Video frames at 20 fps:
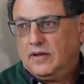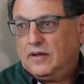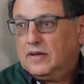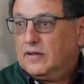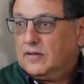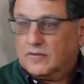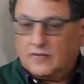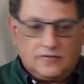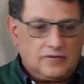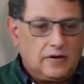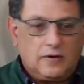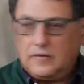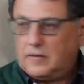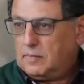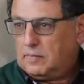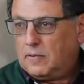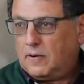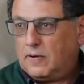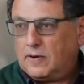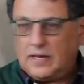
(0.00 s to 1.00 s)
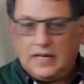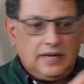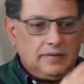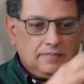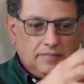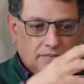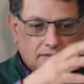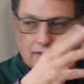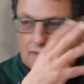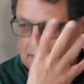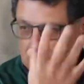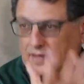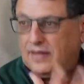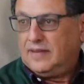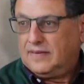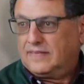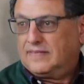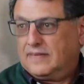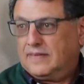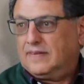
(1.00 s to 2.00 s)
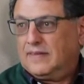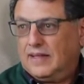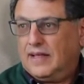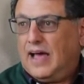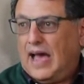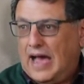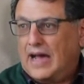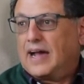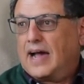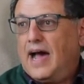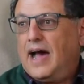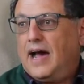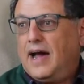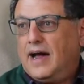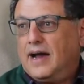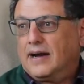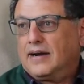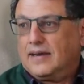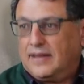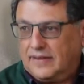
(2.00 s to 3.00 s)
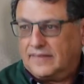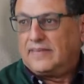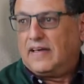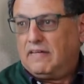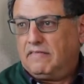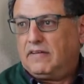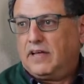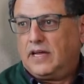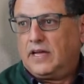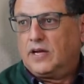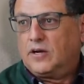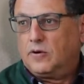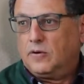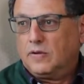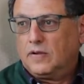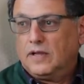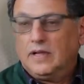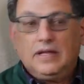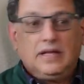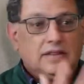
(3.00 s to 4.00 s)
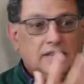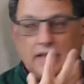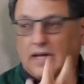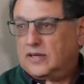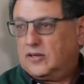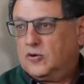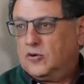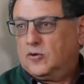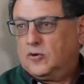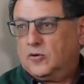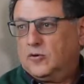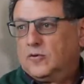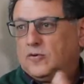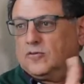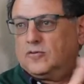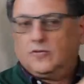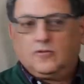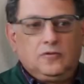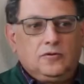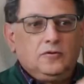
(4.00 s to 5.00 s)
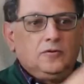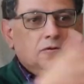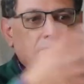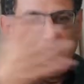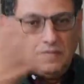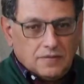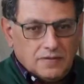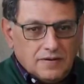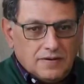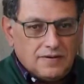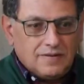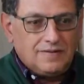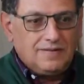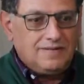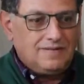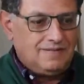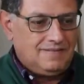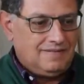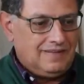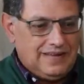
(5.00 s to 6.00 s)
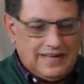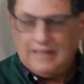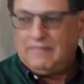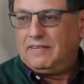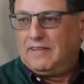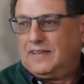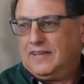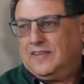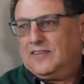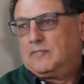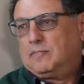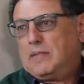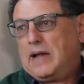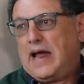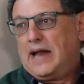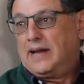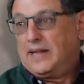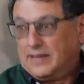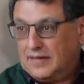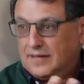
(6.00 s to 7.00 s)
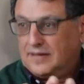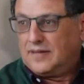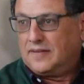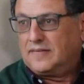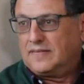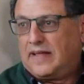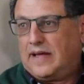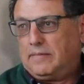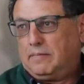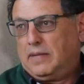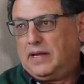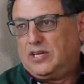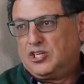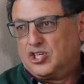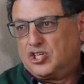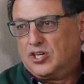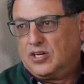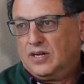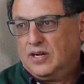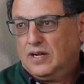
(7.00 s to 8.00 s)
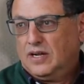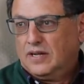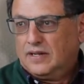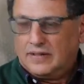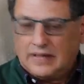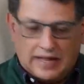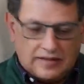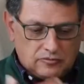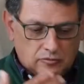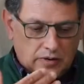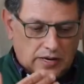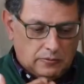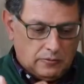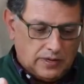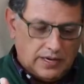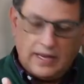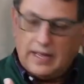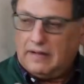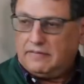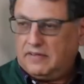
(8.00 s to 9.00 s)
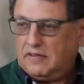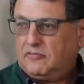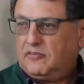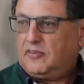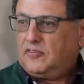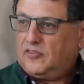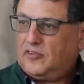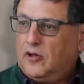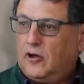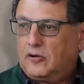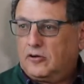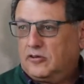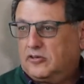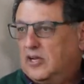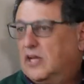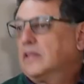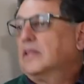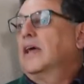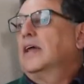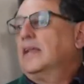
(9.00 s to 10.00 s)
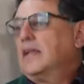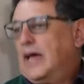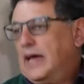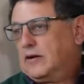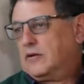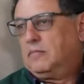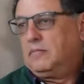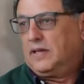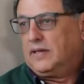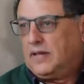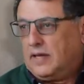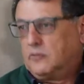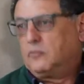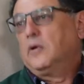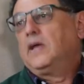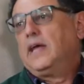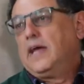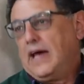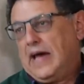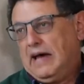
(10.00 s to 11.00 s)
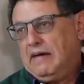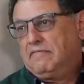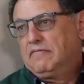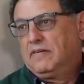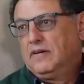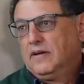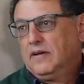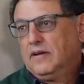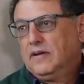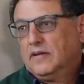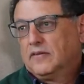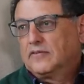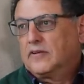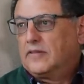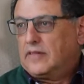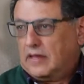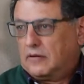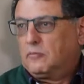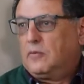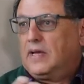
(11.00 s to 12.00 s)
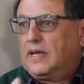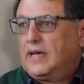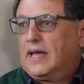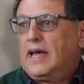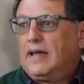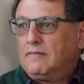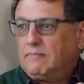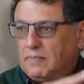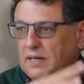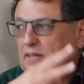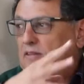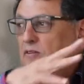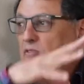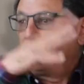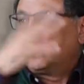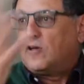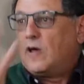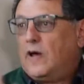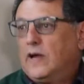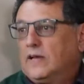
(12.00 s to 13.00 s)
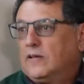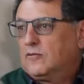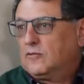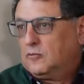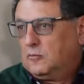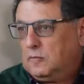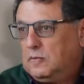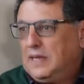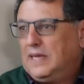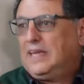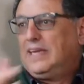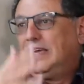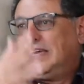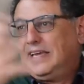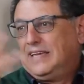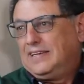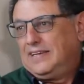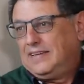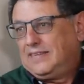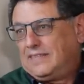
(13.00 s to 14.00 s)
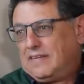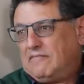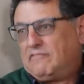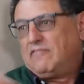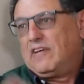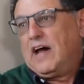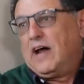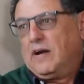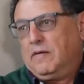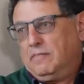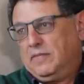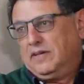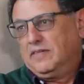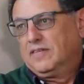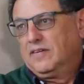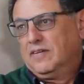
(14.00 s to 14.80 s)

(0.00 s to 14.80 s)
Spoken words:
So the body is a car, is a vehicle that you use to live in this planet, in this dimension. That's why we have the physiology and the anatomy that we have, so that we can be designed to be in this environment.